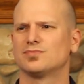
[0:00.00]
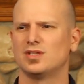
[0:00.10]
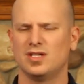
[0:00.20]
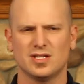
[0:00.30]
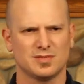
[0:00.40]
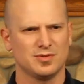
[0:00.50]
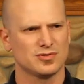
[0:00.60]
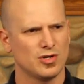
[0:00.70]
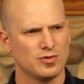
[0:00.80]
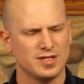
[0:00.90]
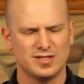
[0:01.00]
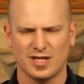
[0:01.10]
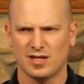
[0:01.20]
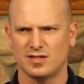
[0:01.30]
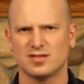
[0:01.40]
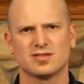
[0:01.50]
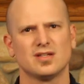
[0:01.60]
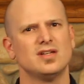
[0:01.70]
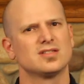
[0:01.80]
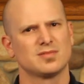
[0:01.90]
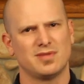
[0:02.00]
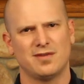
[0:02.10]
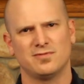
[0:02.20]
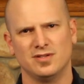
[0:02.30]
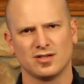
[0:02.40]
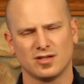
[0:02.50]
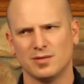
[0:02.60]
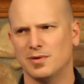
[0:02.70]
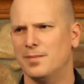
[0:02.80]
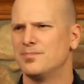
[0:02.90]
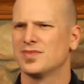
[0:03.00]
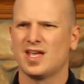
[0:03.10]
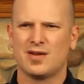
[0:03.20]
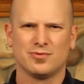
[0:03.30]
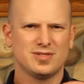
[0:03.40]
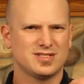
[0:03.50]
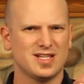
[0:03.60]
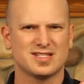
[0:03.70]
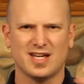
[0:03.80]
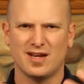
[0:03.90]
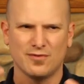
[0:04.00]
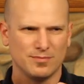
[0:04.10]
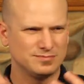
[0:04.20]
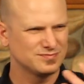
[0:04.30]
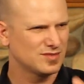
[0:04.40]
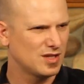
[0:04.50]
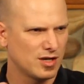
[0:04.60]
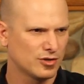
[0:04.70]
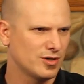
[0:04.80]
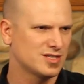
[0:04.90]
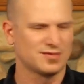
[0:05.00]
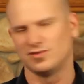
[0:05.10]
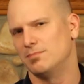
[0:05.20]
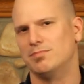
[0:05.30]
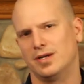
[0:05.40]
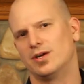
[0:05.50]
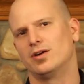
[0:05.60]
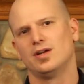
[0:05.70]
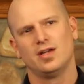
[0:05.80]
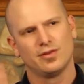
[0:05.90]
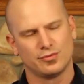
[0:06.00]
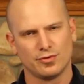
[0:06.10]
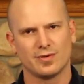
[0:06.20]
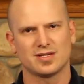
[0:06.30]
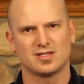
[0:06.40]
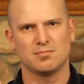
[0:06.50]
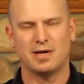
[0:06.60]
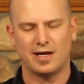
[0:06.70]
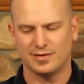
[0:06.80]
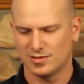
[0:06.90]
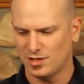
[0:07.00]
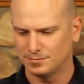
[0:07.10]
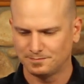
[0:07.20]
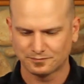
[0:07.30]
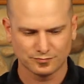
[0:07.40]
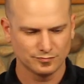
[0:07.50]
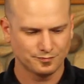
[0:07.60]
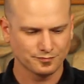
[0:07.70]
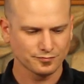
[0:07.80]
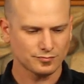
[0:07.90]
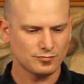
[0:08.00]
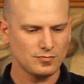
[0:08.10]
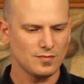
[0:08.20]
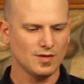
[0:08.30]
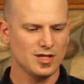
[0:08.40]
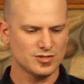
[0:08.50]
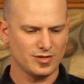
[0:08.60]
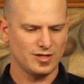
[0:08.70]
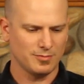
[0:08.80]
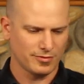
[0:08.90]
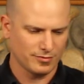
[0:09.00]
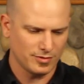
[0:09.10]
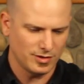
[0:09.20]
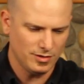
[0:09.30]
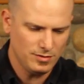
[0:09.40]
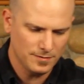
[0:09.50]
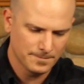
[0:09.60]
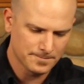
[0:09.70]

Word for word: You get some of those oaky tannins, some of that vanilla, but it really stays kind of aggressively bitter through the rest of the palate. So, let's try number three here.